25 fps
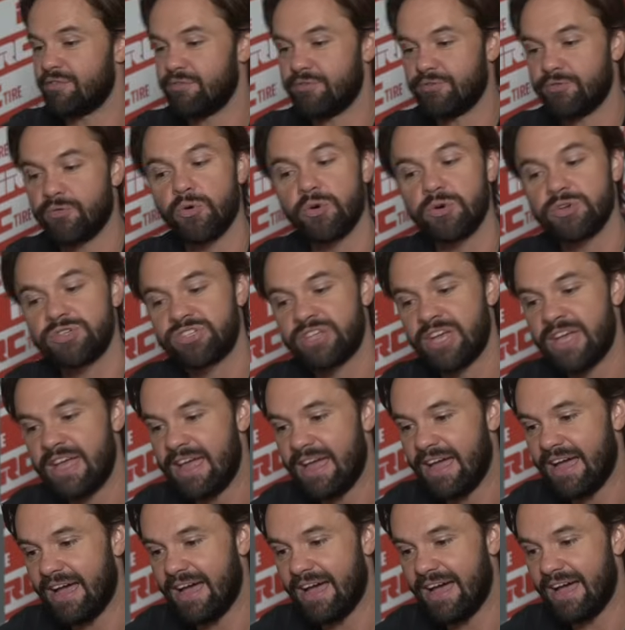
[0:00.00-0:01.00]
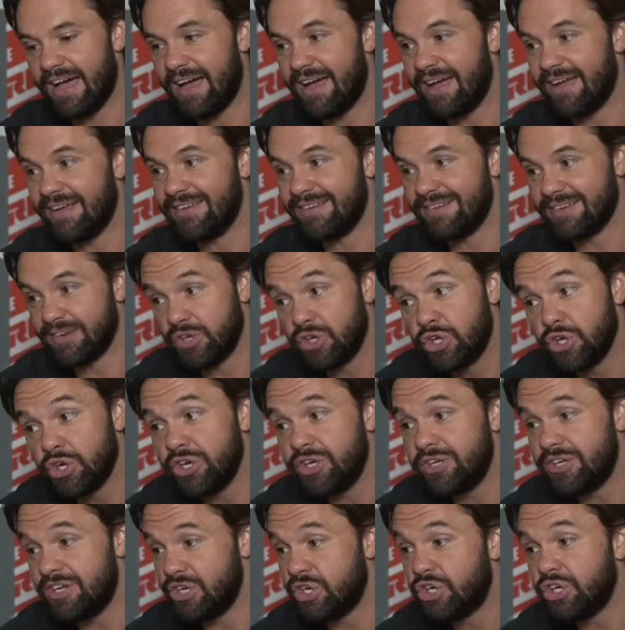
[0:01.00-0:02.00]
the force.
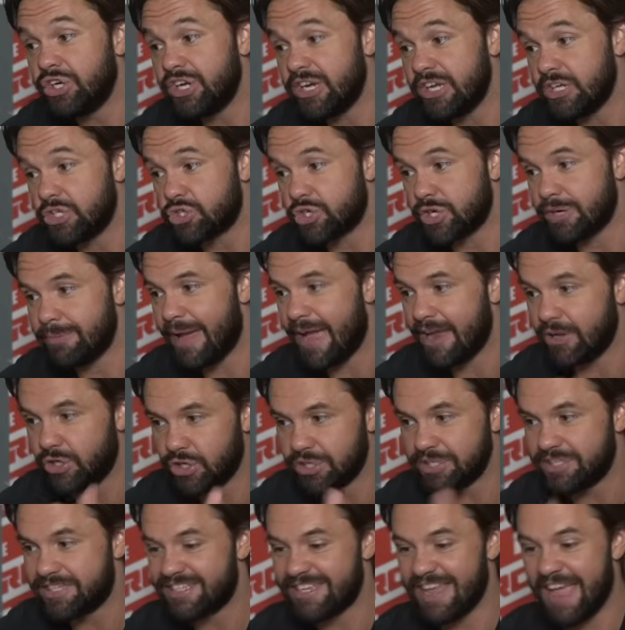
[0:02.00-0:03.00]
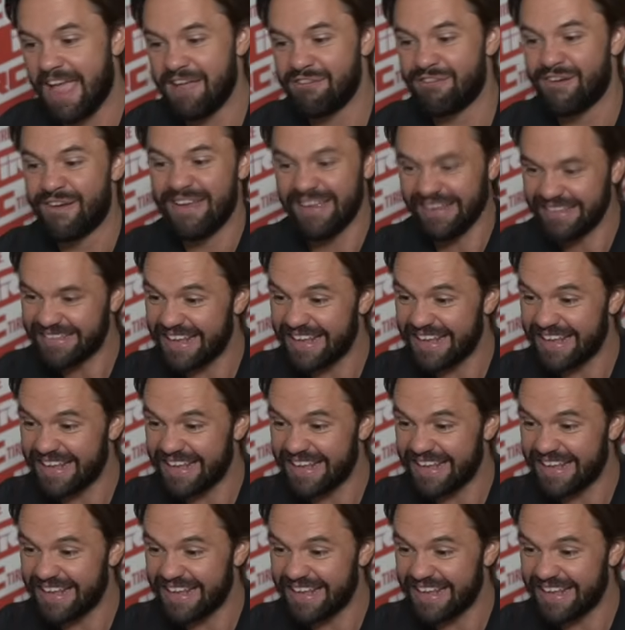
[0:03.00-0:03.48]
Good entry, man. Good save.